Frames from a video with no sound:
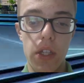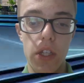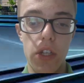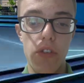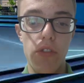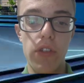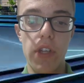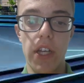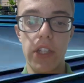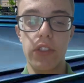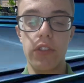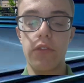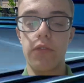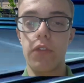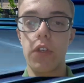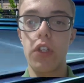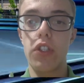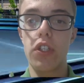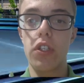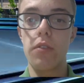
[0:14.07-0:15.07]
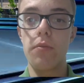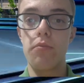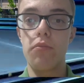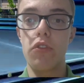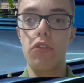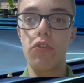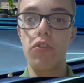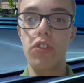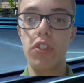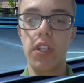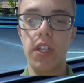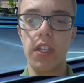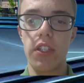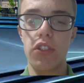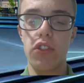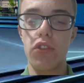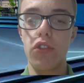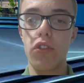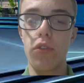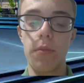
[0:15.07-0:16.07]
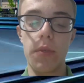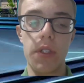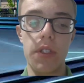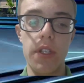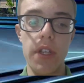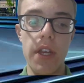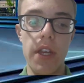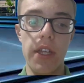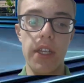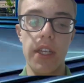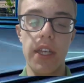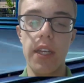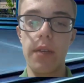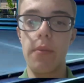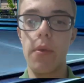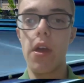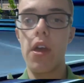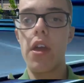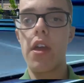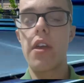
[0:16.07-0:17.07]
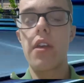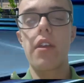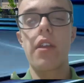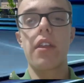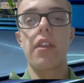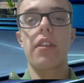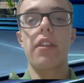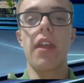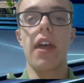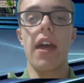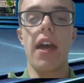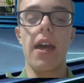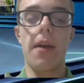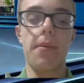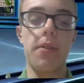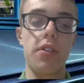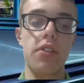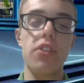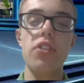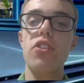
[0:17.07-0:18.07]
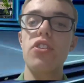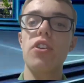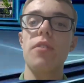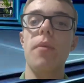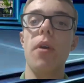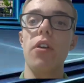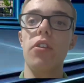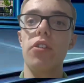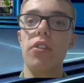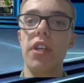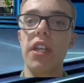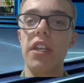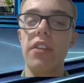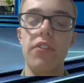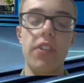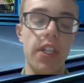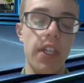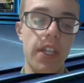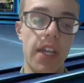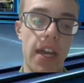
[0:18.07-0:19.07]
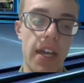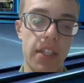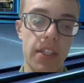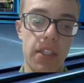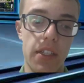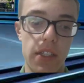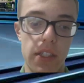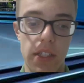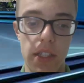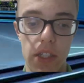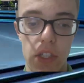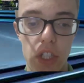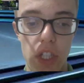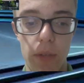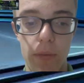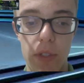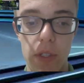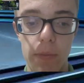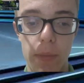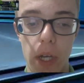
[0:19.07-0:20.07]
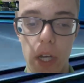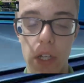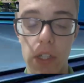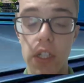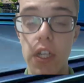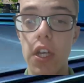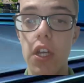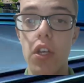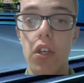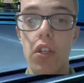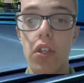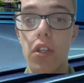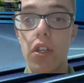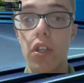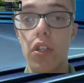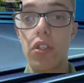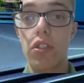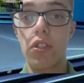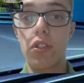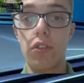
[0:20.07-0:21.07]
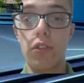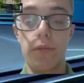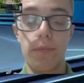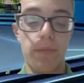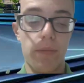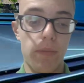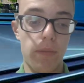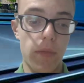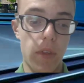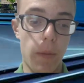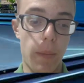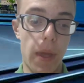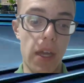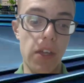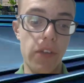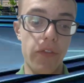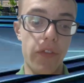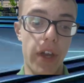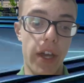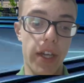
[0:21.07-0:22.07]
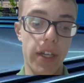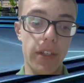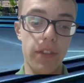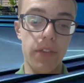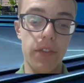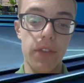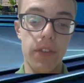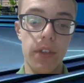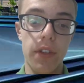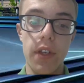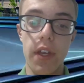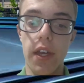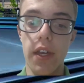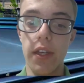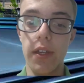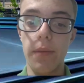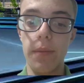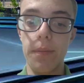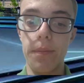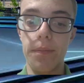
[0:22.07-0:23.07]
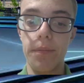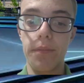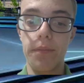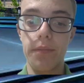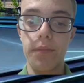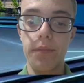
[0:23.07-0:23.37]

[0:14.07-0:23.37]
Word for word: Newcastle versus Borussia Dortmund game that happens tomorrow evening at St James's Park. So the back five um,